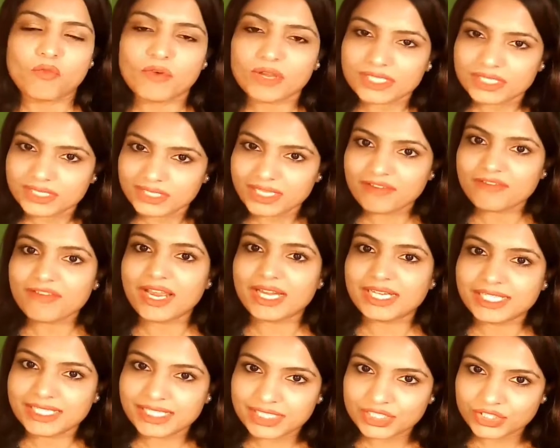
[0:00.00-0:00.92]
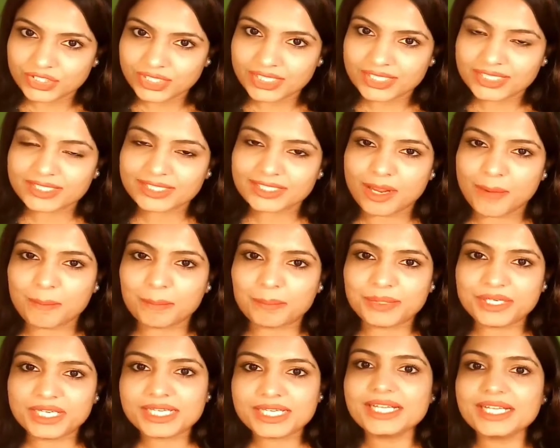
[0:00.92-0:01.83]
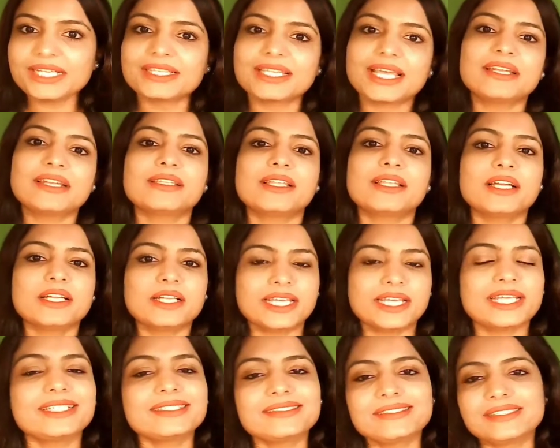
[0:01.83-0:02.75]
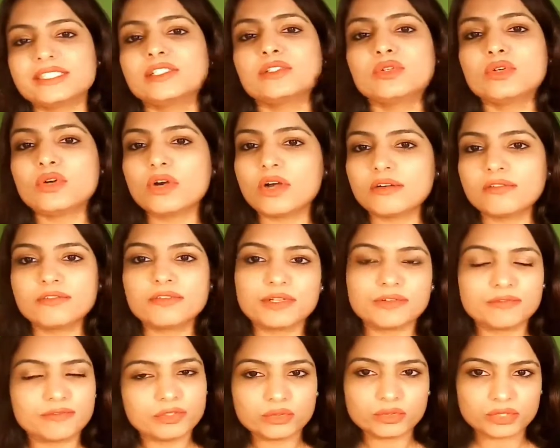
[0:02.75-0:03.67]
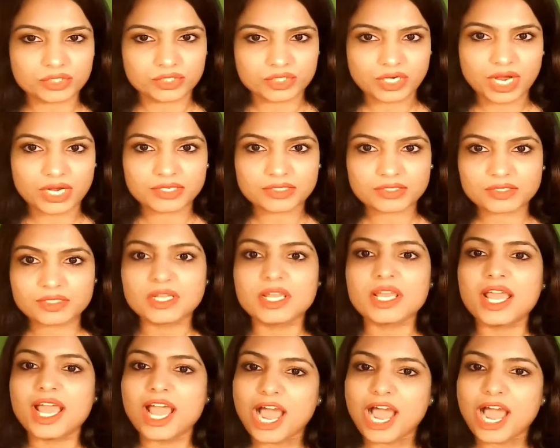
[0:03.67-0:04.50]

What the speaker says: Once the validation is completed, then the day 0 of review starts.